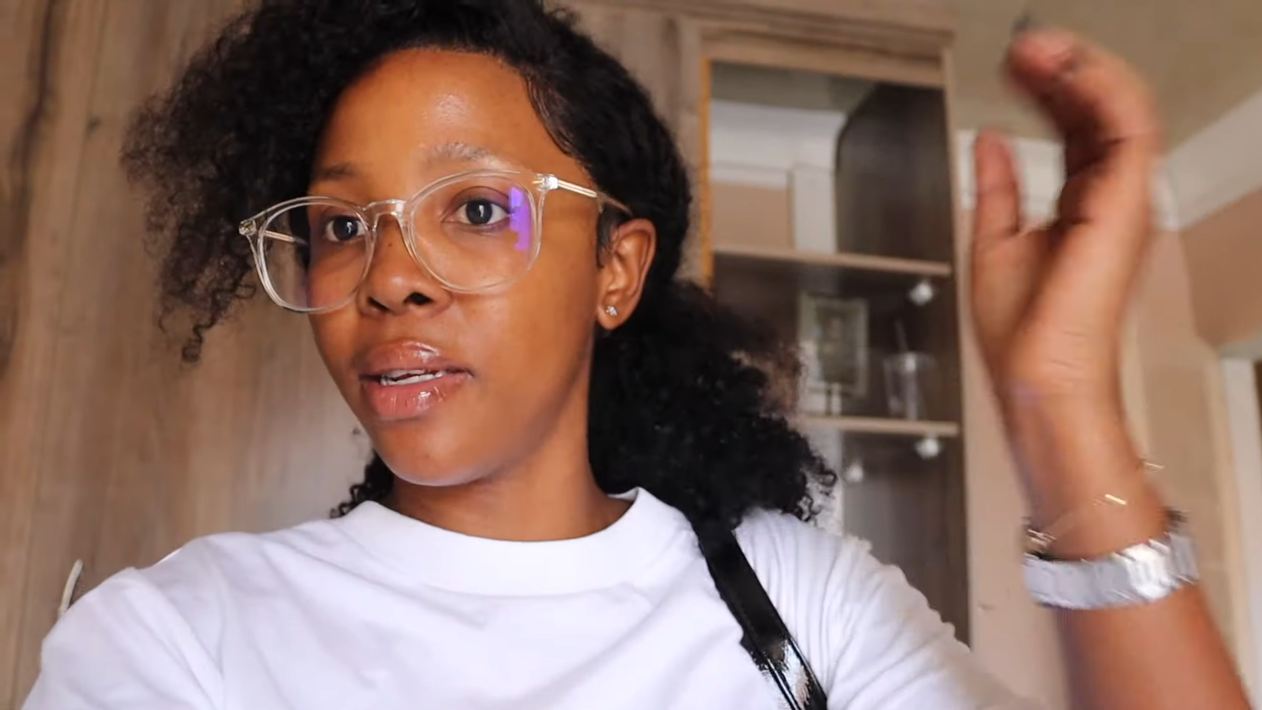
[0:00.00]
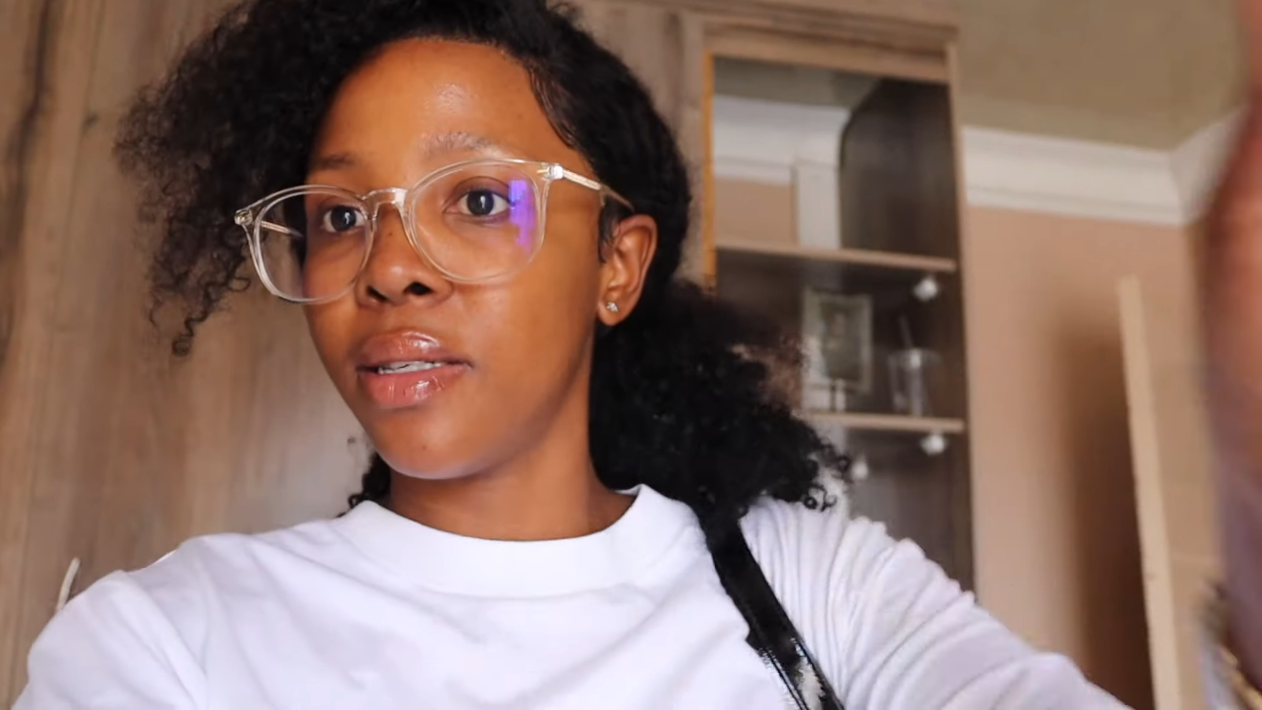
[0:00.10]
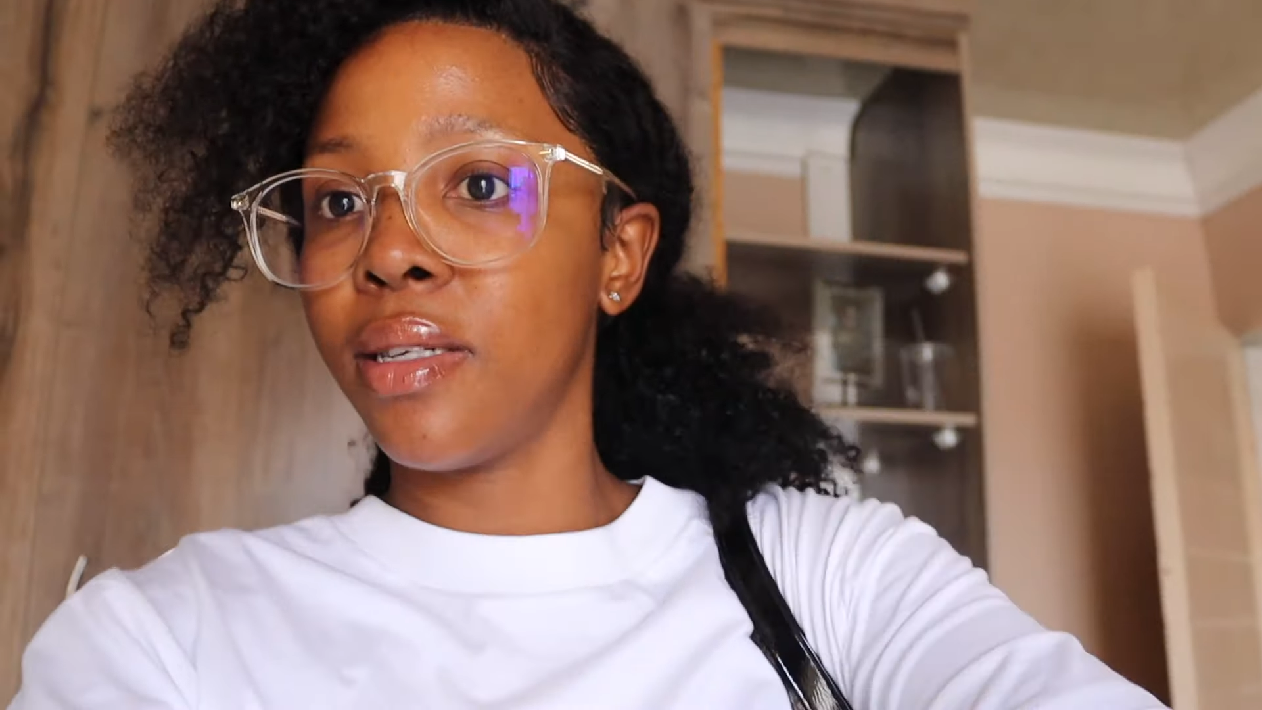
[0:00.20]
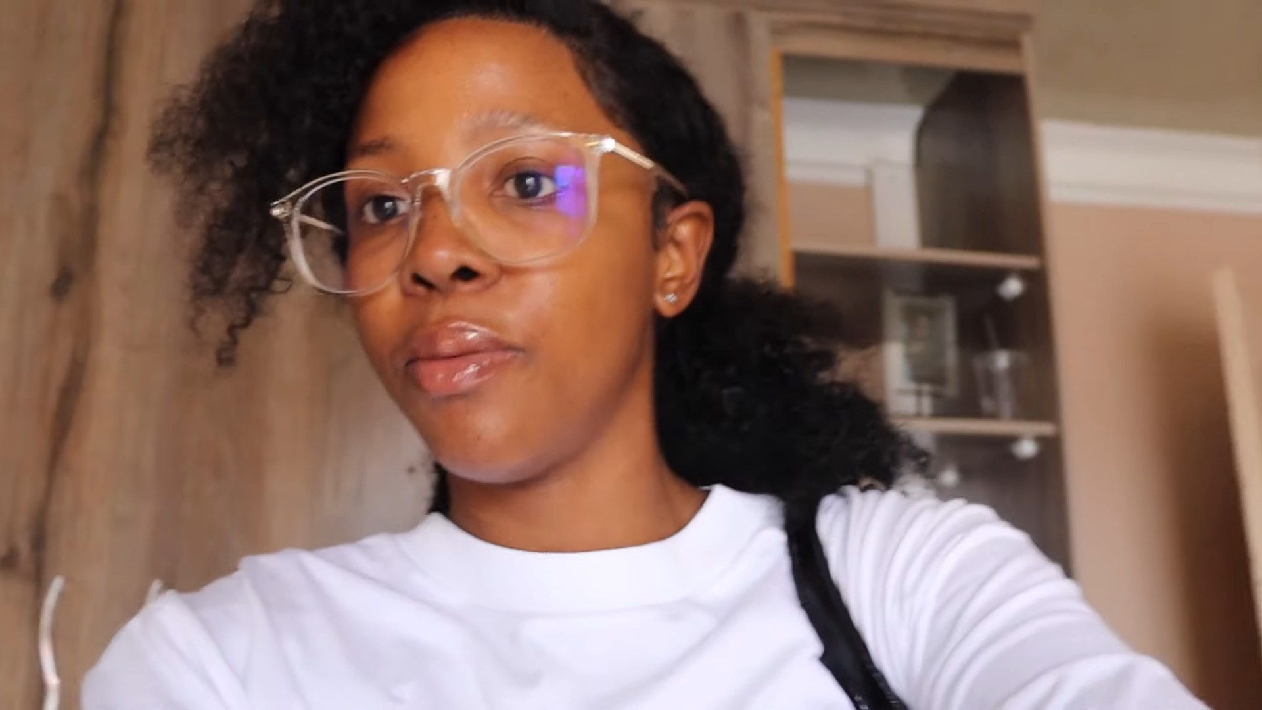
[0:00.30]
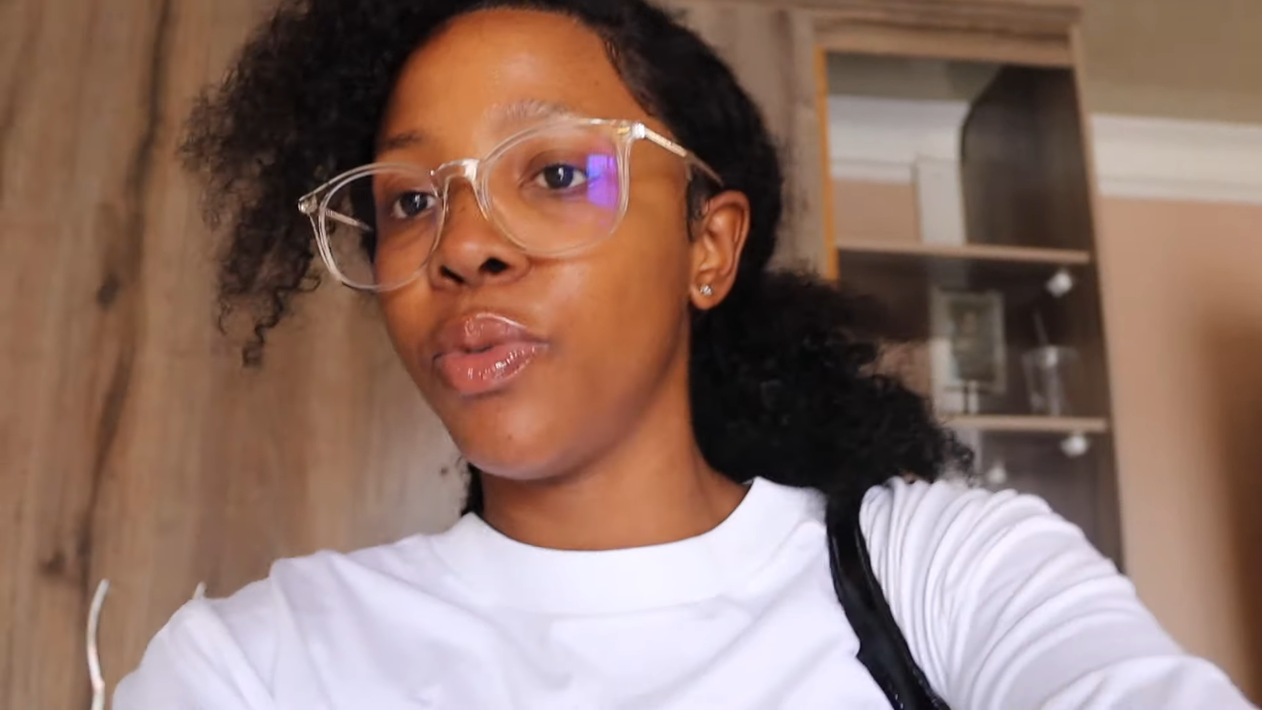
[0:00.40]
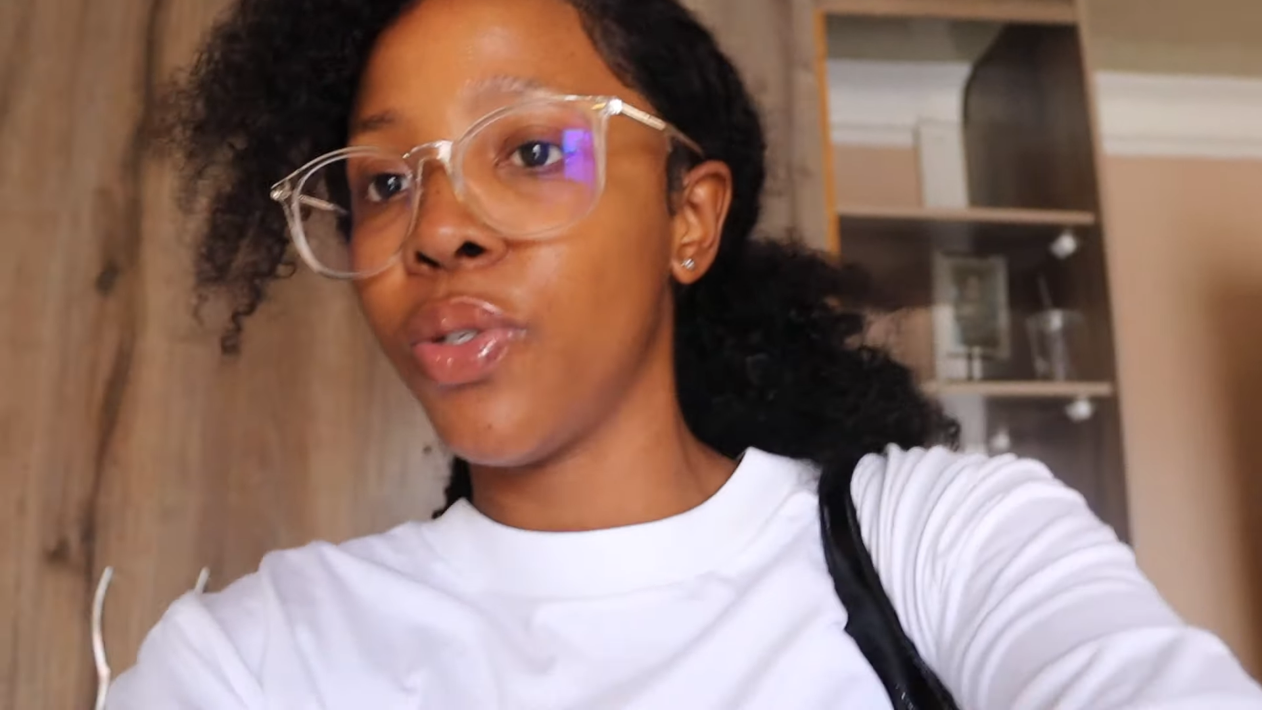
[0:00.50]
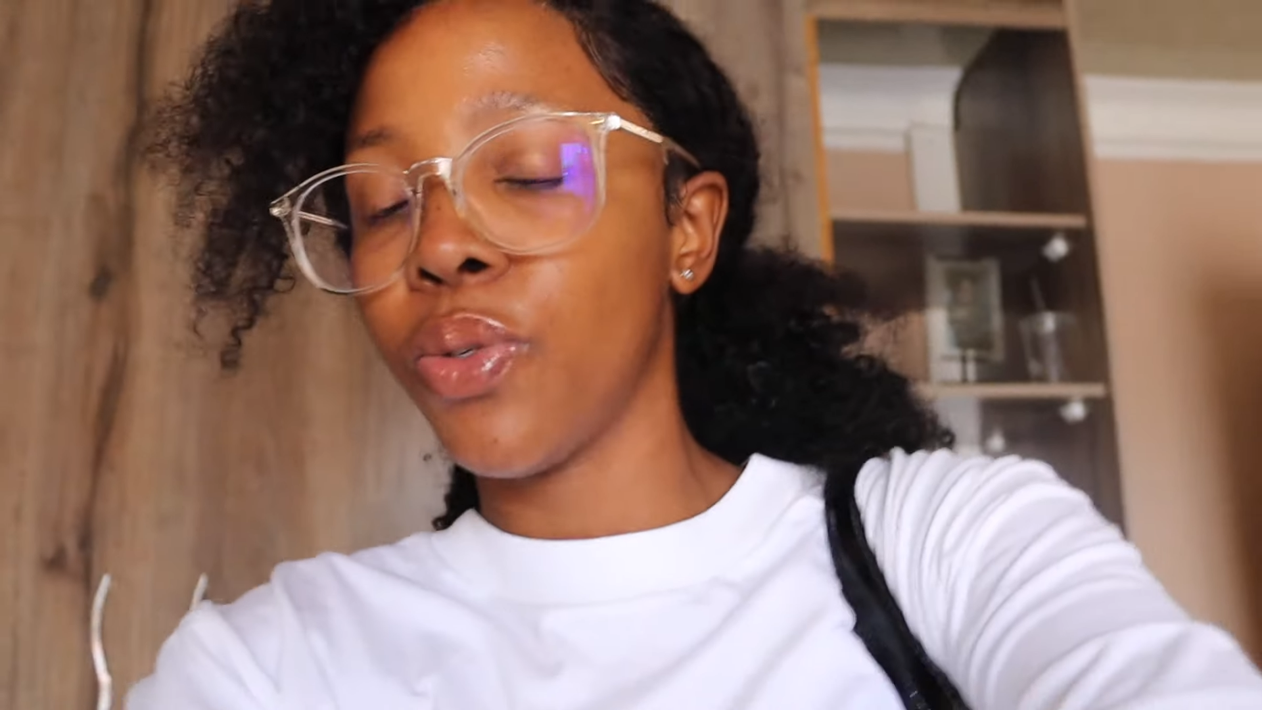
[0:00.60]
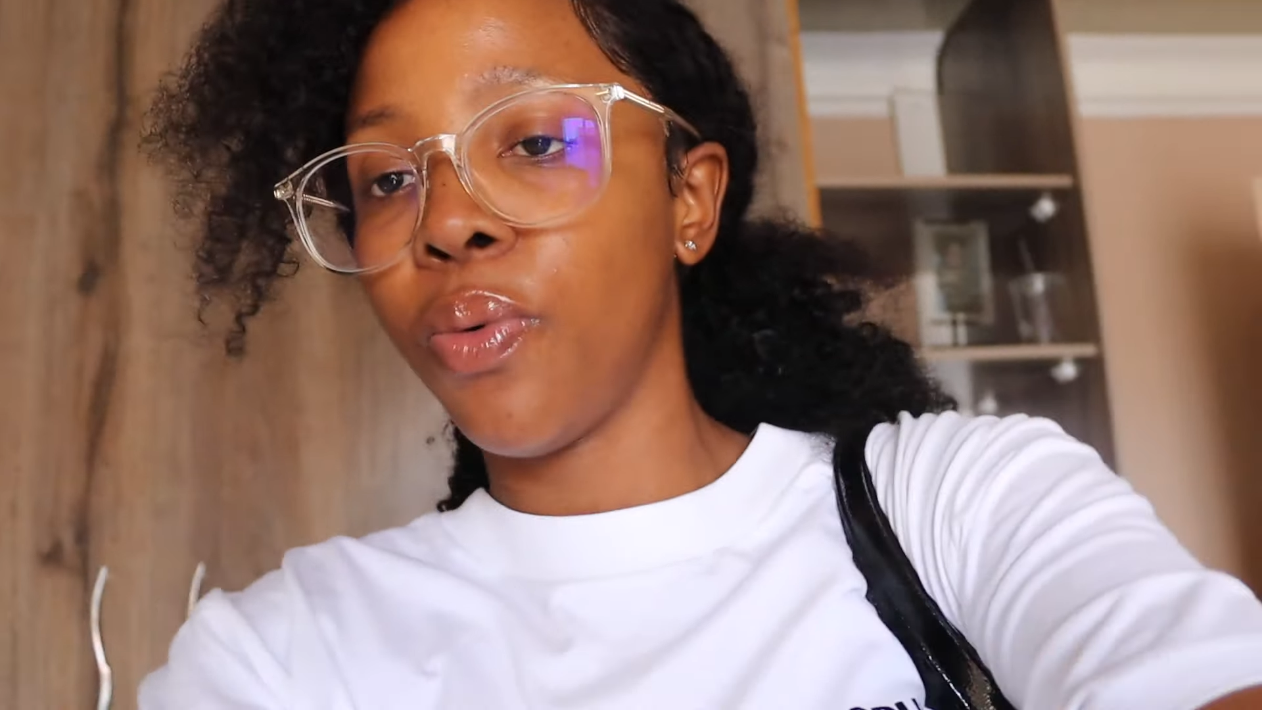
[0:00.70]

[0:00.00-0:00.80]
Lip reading: and I'm just